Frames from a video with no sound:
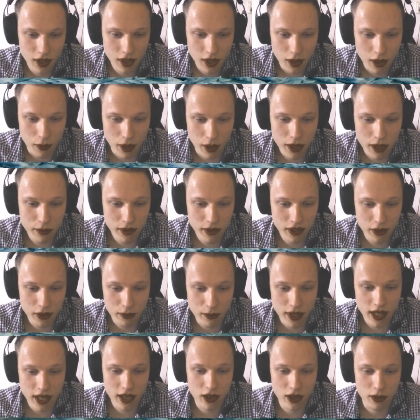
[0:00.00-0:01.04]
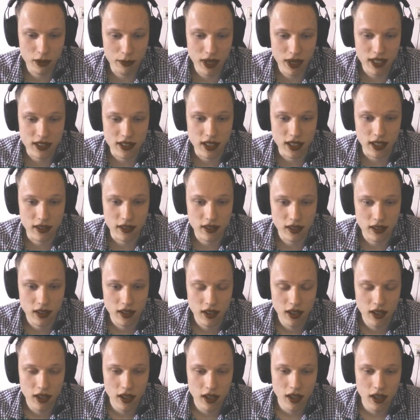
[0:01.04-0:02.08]
When will you marry your bet yet?
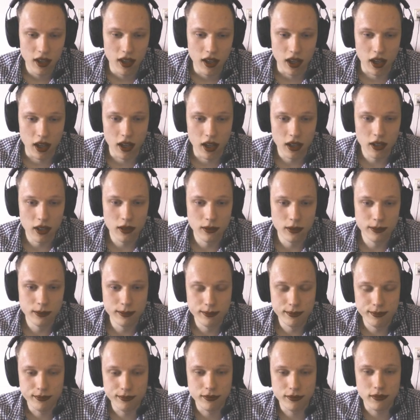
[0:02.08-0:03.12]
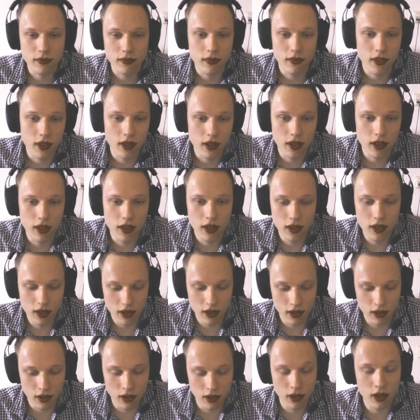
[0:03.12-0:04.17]
Um,
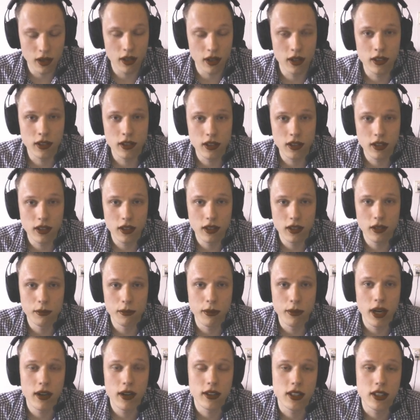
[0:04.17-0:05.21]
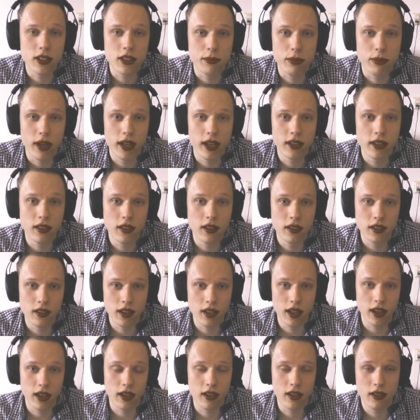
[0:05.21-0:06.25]
the marriage is planned on
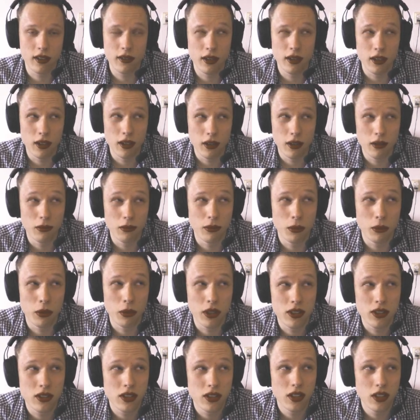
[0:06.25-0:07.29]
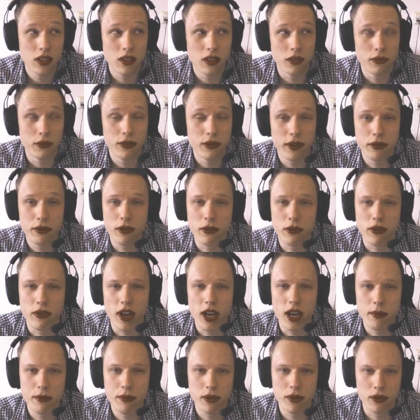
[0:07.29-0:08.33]
like uh, let's see, 5th of
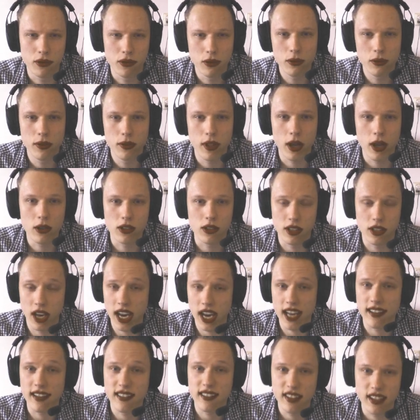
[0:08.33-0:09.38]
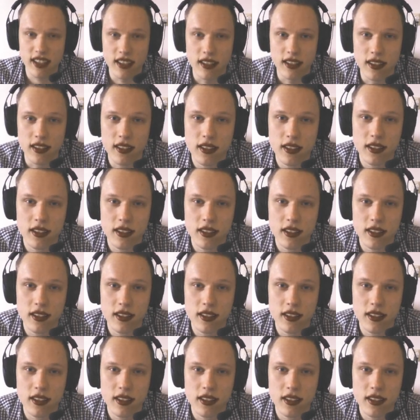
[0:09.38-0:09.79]
April 2018.